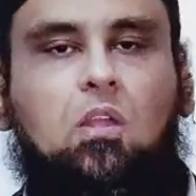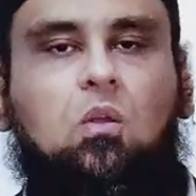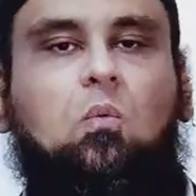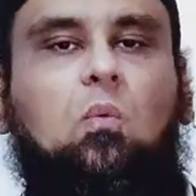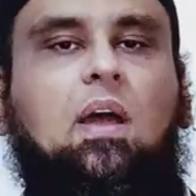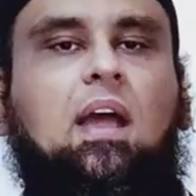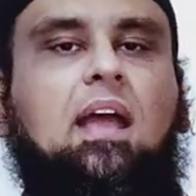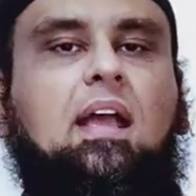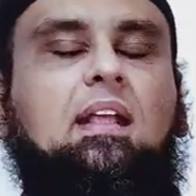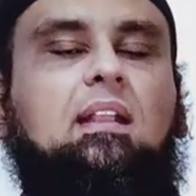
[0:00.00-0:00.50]

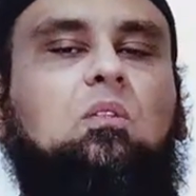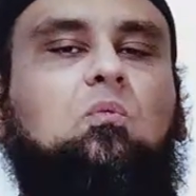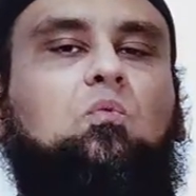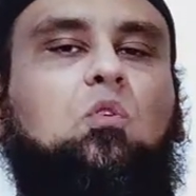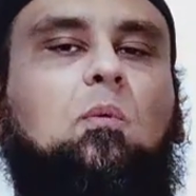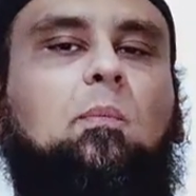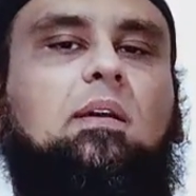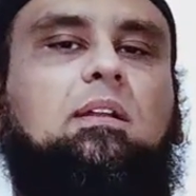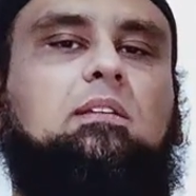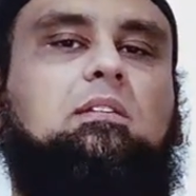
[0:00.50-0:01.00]
when
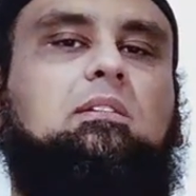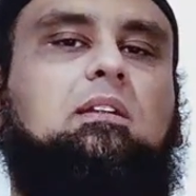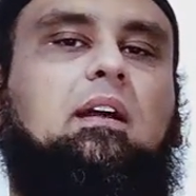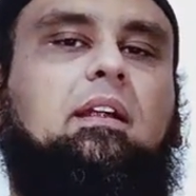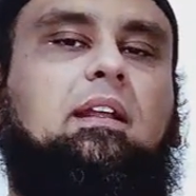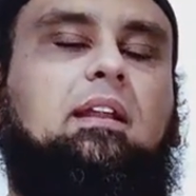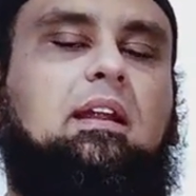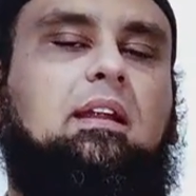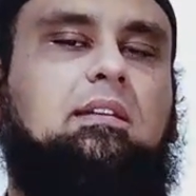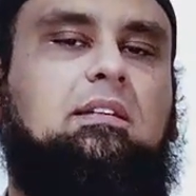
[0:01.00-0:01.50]
women
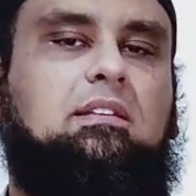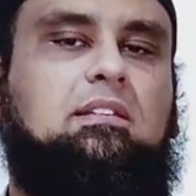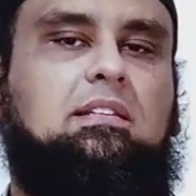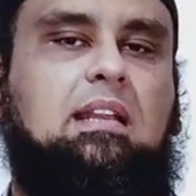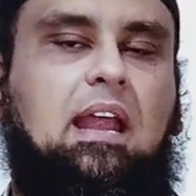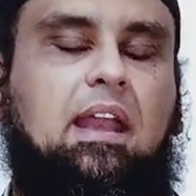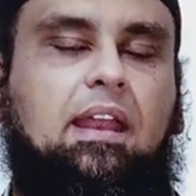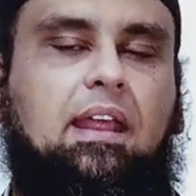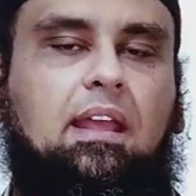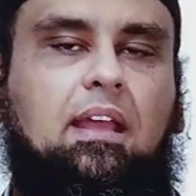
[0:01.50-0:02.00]
started
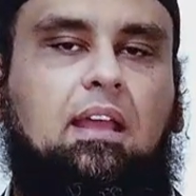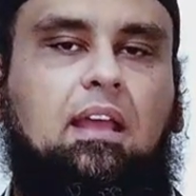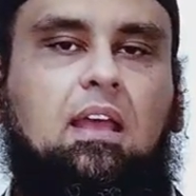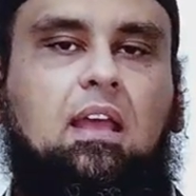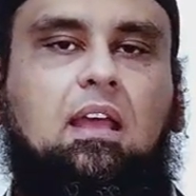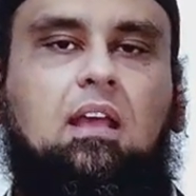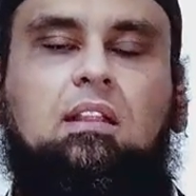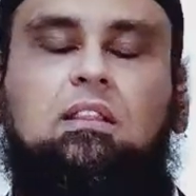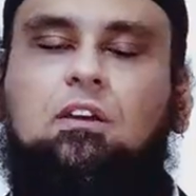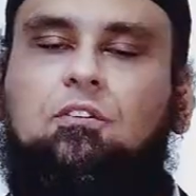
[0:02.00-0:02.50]
understanding
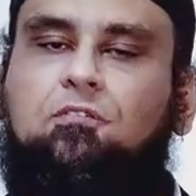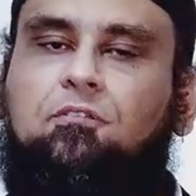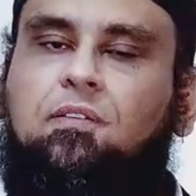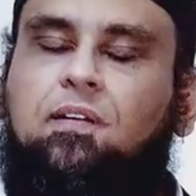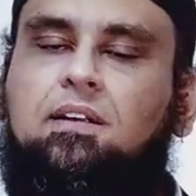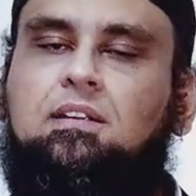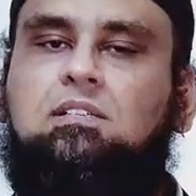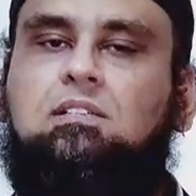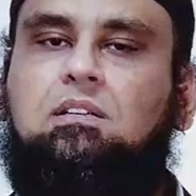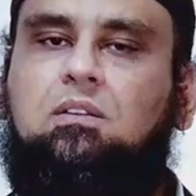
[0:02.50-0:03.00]
the
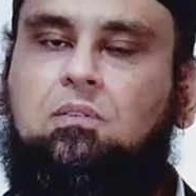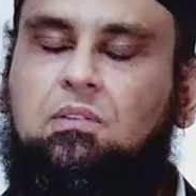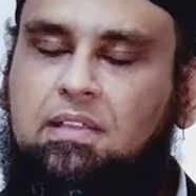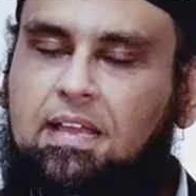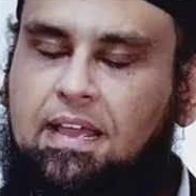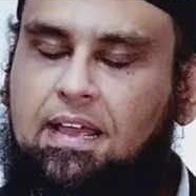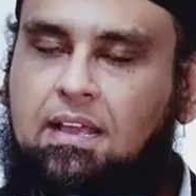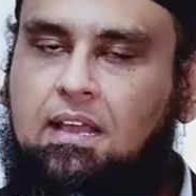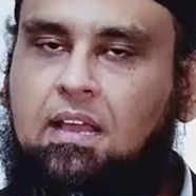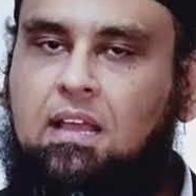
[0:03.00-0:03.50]
first
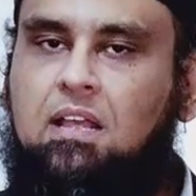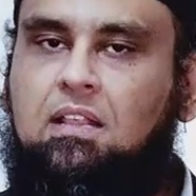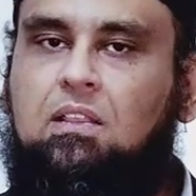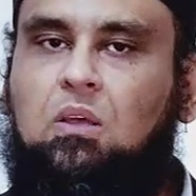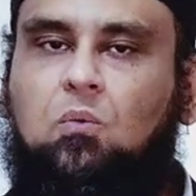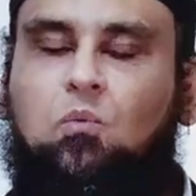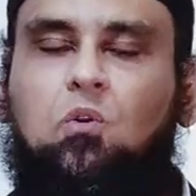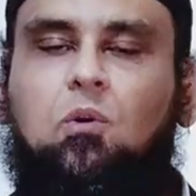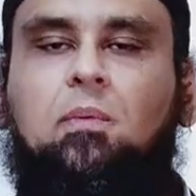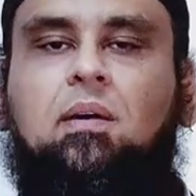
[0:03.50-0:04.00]
thing
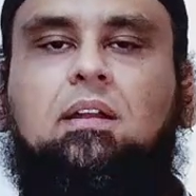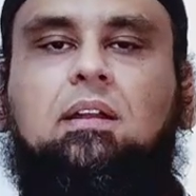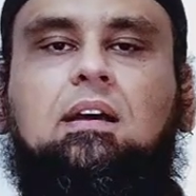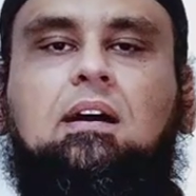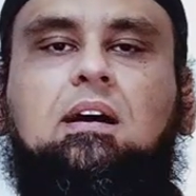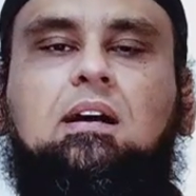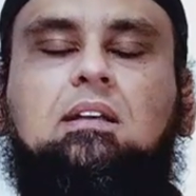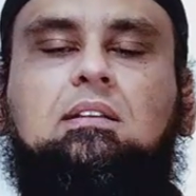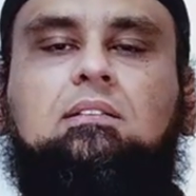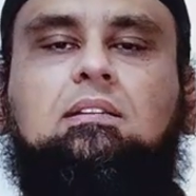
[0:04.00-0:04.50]
the woman
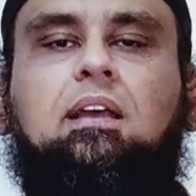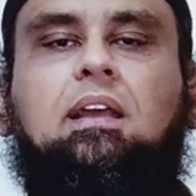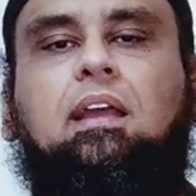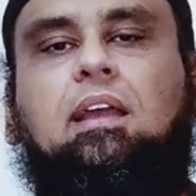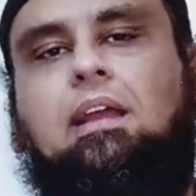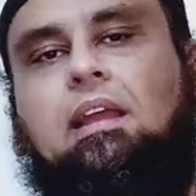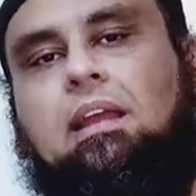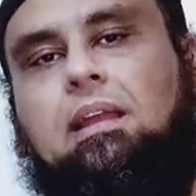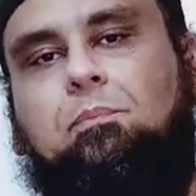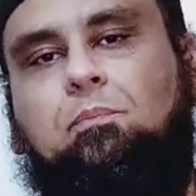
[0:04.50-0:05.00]
does
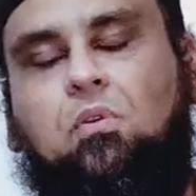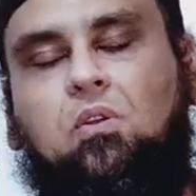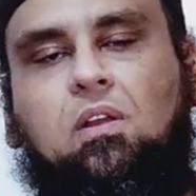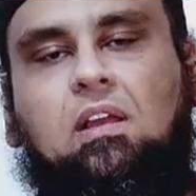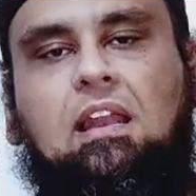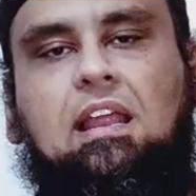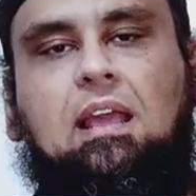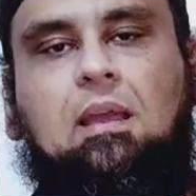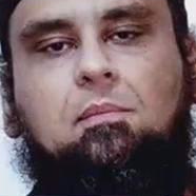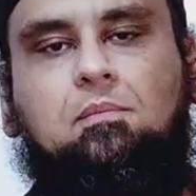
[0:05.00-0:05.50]
he
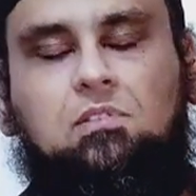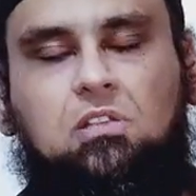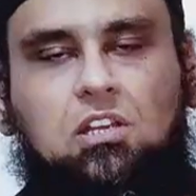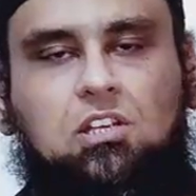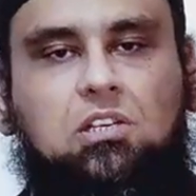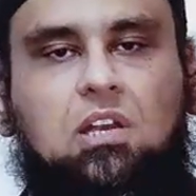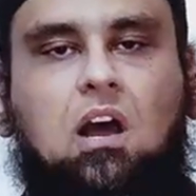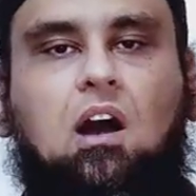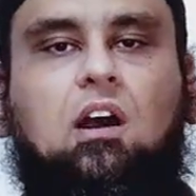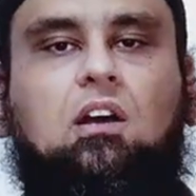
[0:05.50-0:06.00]
proclaims the
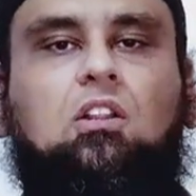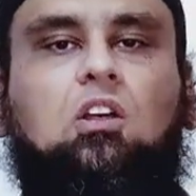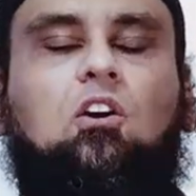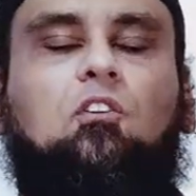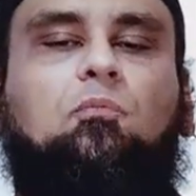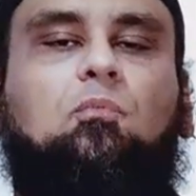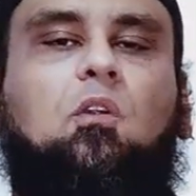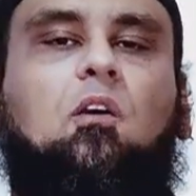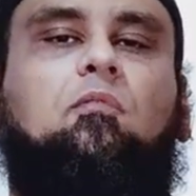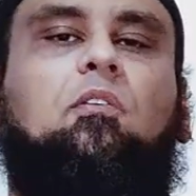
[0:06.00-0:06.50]
Shahada
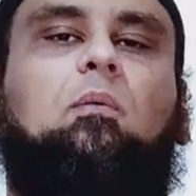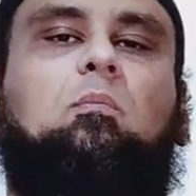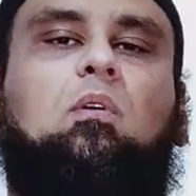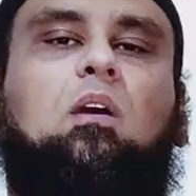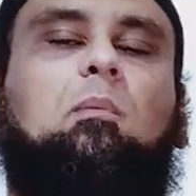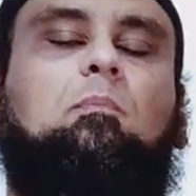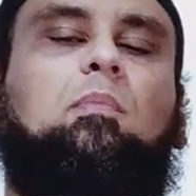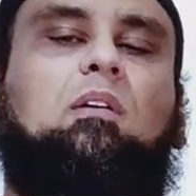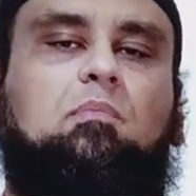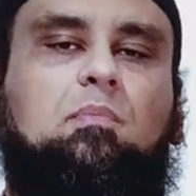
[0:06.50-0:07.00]
of Prophet
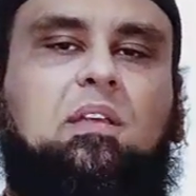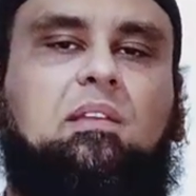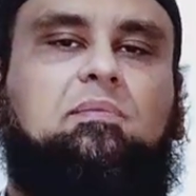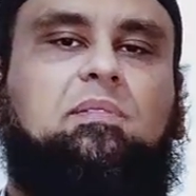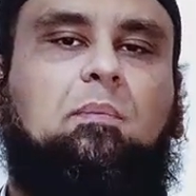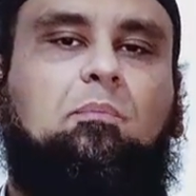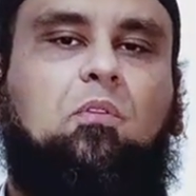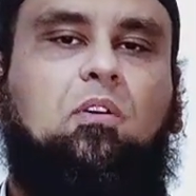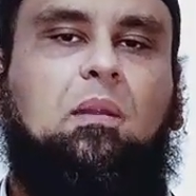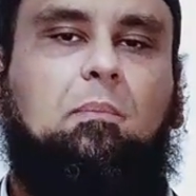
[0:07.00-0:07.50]
Muhammad, peace
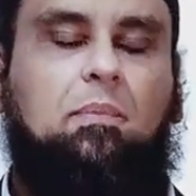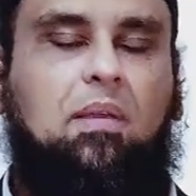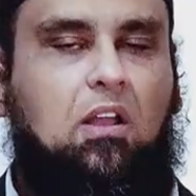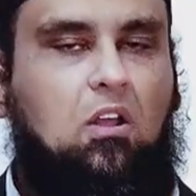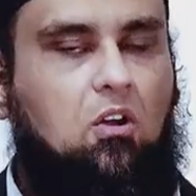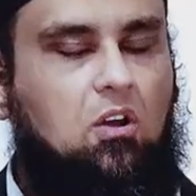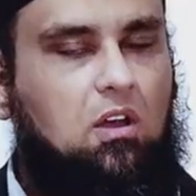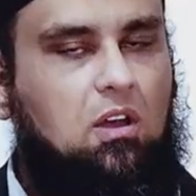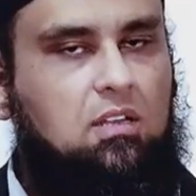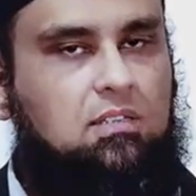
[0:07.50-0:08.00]
be upon him,
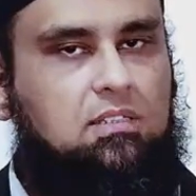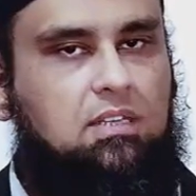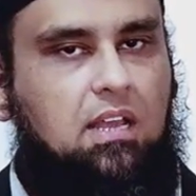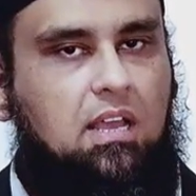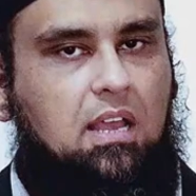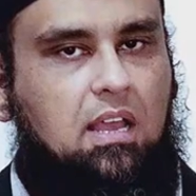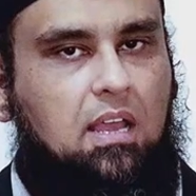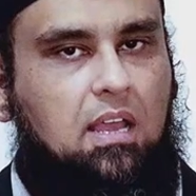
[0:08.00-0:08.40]
because